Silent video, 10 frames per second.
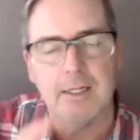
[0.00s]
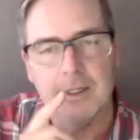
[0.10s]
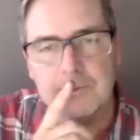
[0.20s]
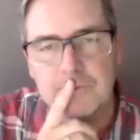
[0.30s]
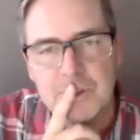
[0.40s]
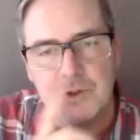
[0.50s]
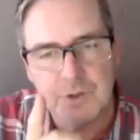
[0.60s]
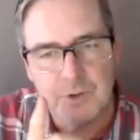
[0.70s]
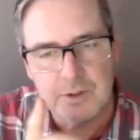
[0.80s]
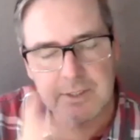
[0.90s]
2
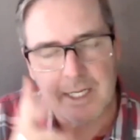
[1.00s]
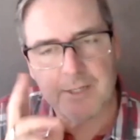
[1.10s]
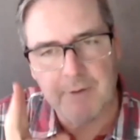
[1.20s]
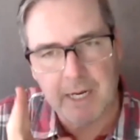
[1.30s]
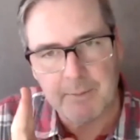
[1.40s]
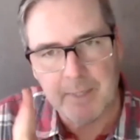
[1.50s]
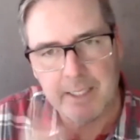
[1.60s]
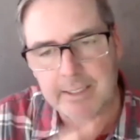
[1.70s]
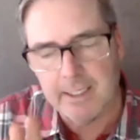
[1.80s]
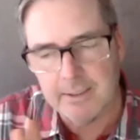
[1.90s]
tools that I can recommend at the
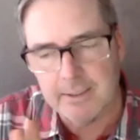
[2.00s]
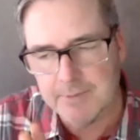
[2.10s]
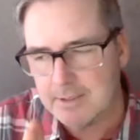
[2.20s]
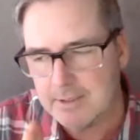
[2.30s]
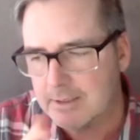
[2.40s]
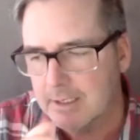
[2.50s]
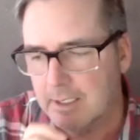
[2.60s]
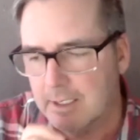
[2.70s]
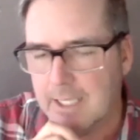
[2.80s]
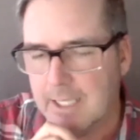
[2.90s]
end of this
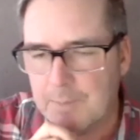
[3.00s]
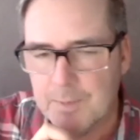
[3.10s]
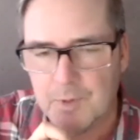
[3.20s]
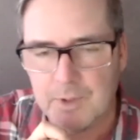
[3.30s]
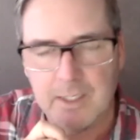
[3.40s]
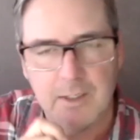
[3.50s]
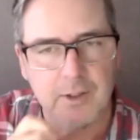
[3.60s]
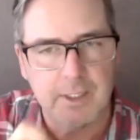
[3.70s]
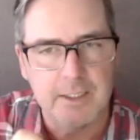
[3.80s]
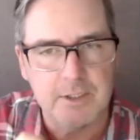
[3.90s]
that people can look
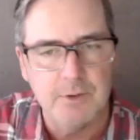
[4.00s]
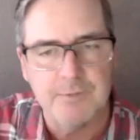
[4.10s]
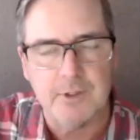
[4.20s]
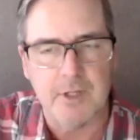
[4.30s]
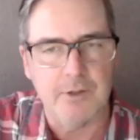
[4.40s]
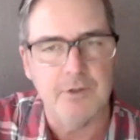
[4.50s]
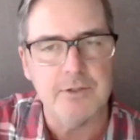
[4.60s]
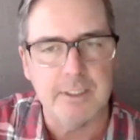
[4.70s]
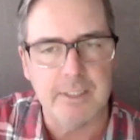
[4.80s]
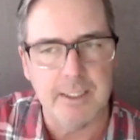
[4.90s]
into if they're not using
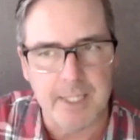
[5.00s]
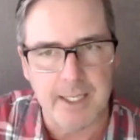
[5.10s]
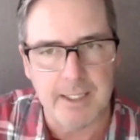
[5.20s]
them yet.